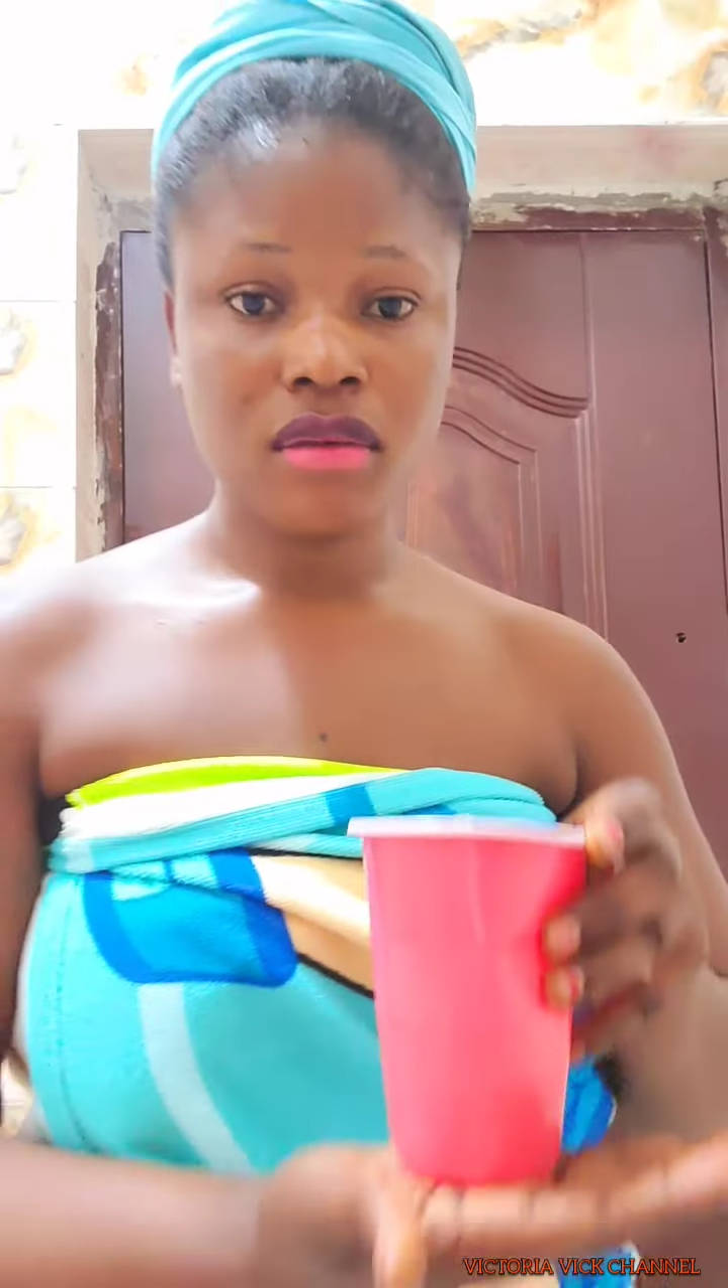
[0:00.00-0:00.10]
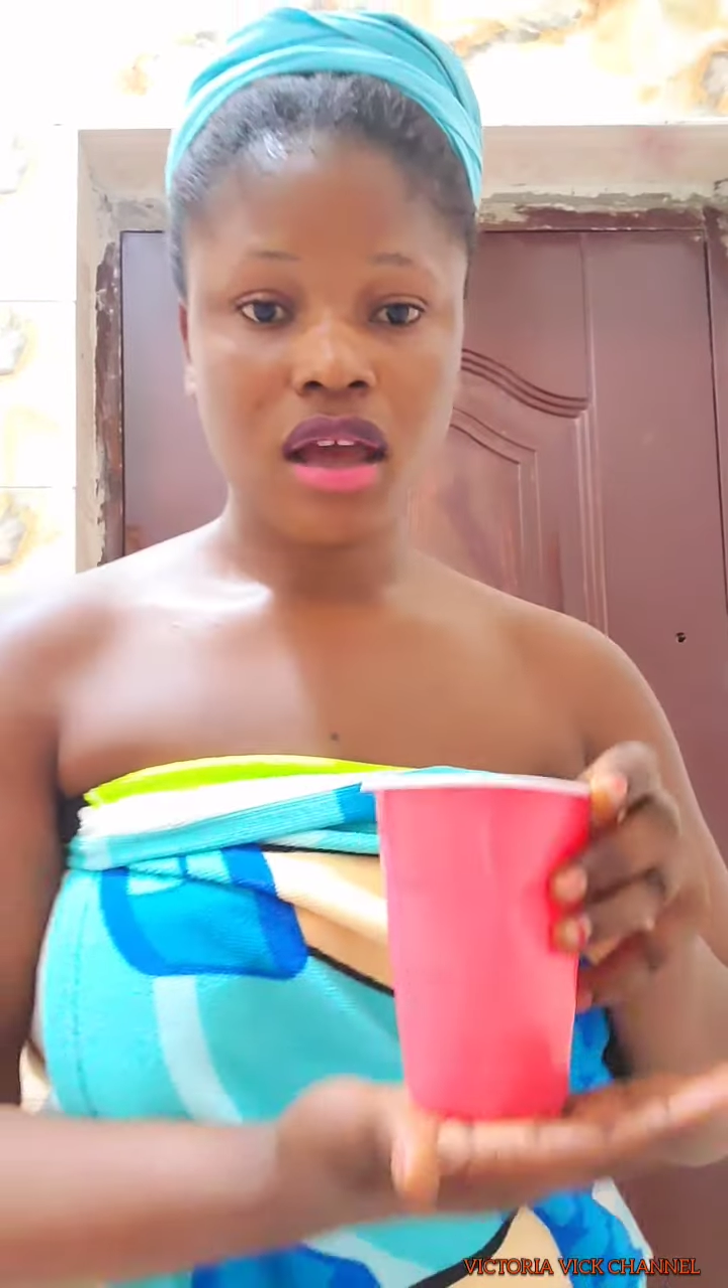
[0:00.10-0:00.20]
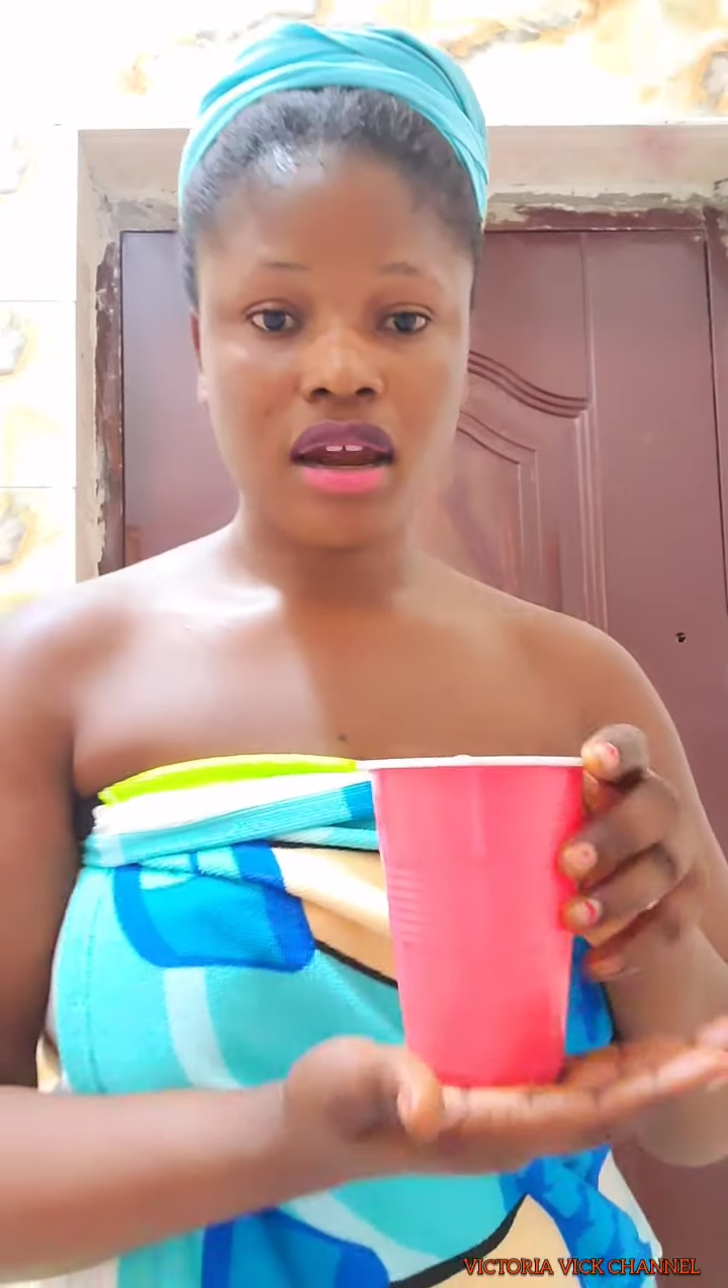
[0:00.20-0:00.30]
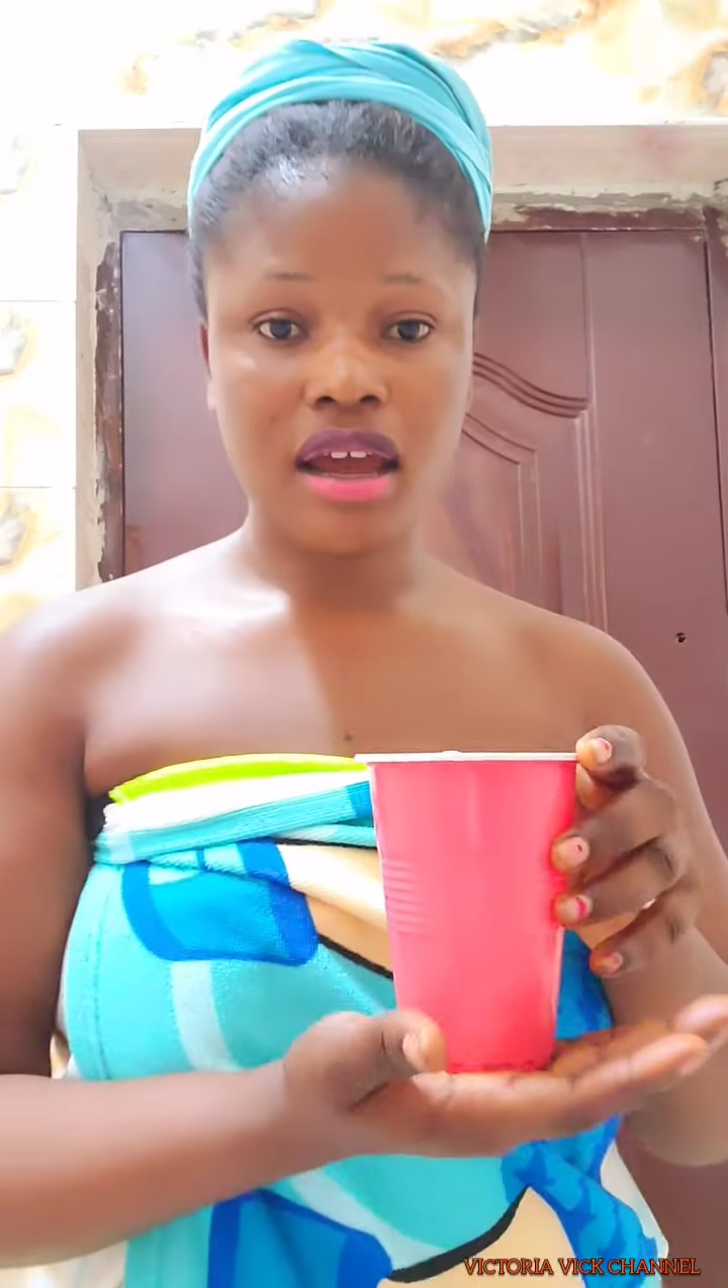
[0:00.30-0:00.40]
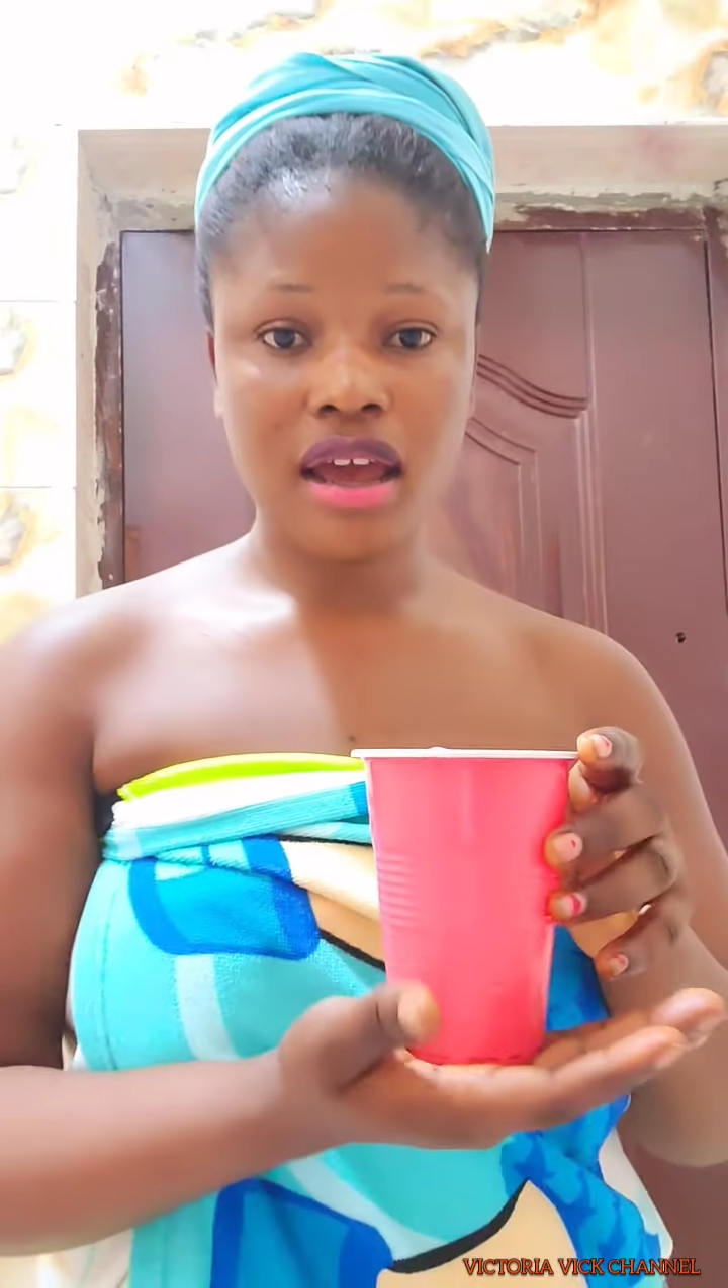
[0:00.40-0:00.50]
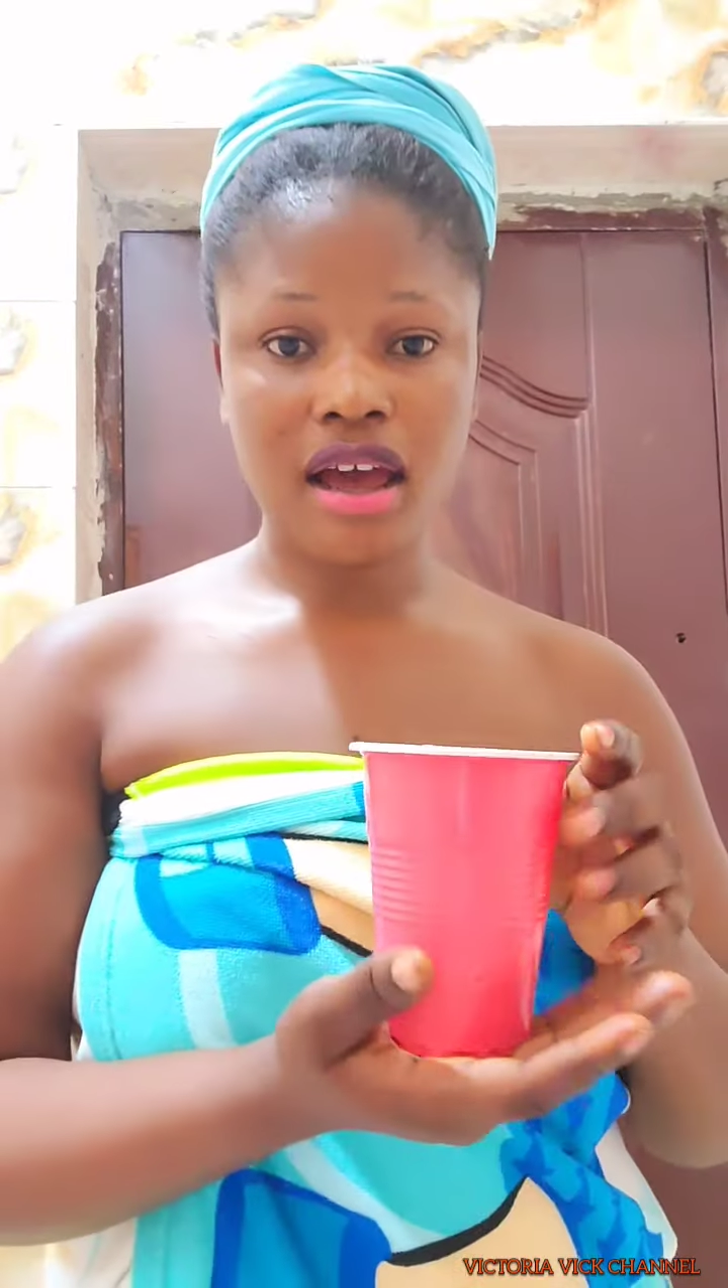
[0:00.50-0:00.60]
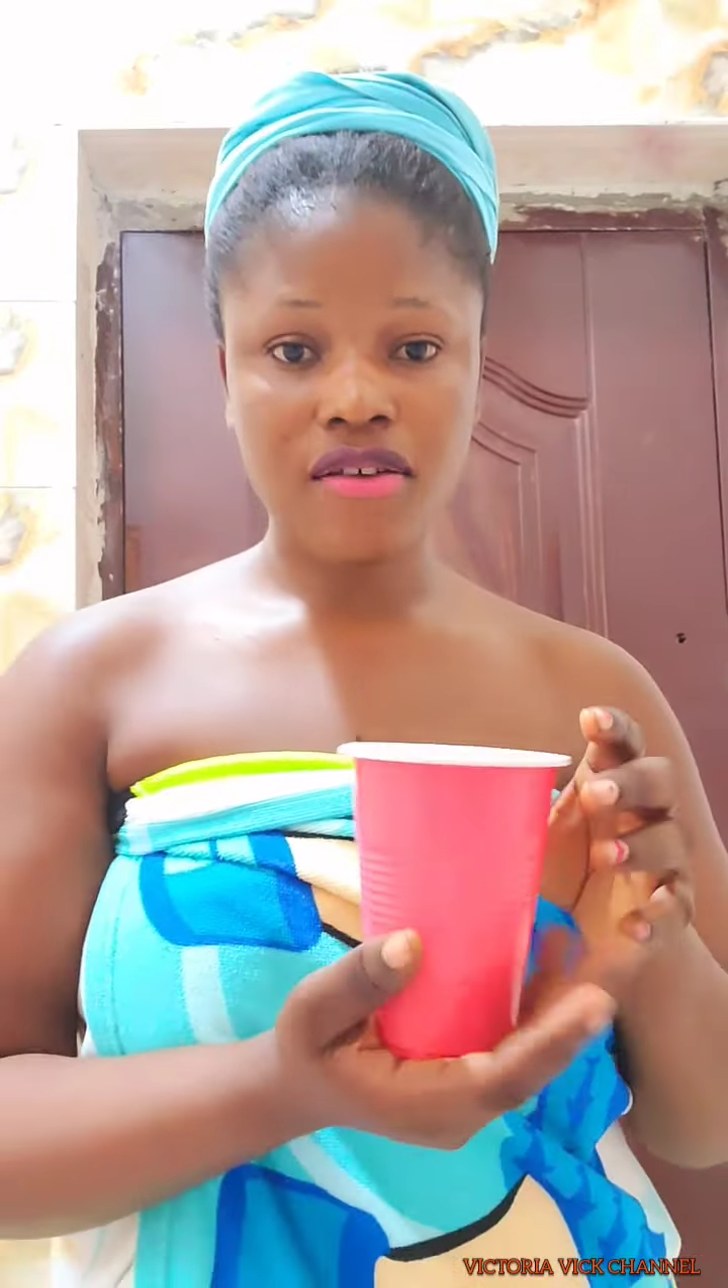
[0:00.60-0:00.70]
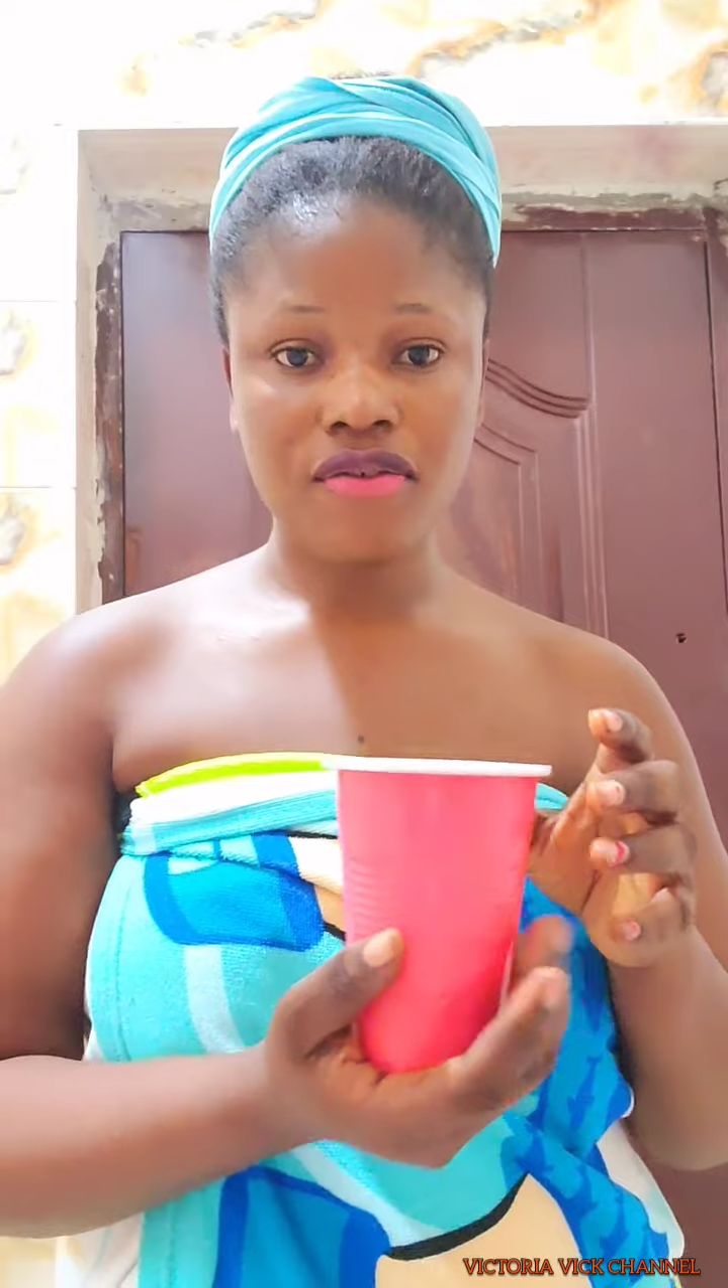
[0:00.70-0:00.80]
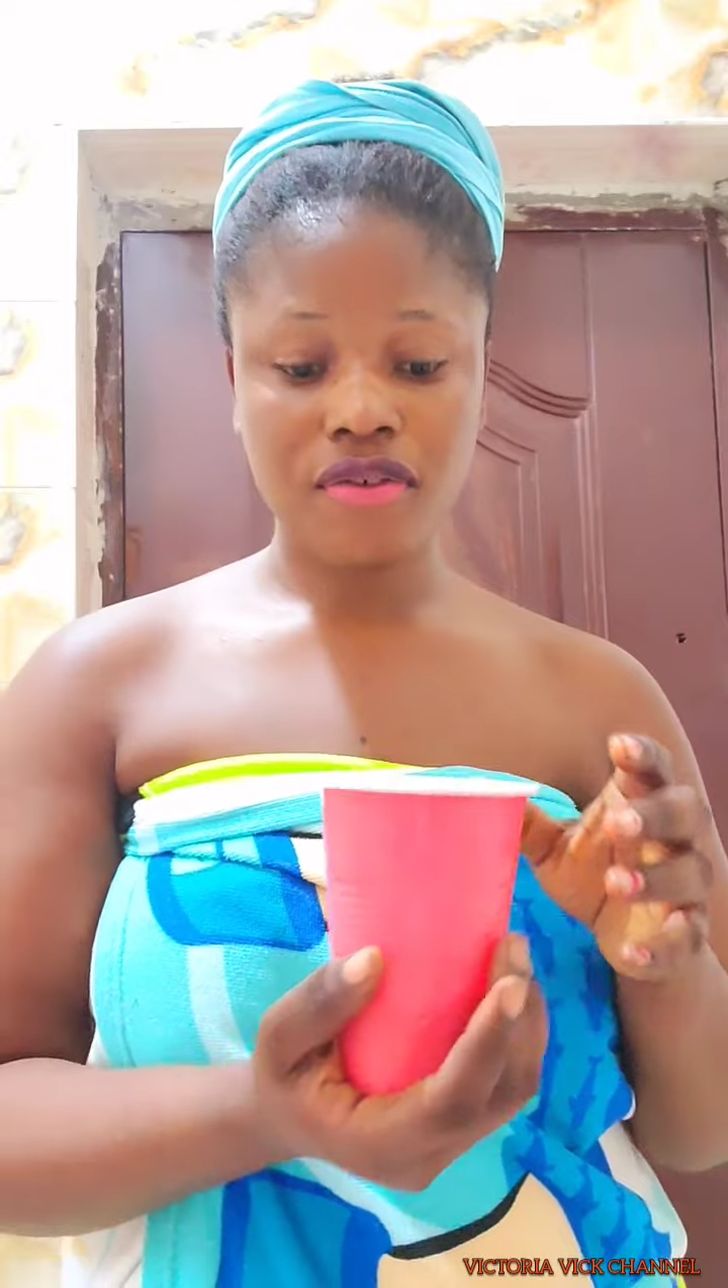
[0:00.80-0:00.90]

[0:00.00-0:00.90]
And I have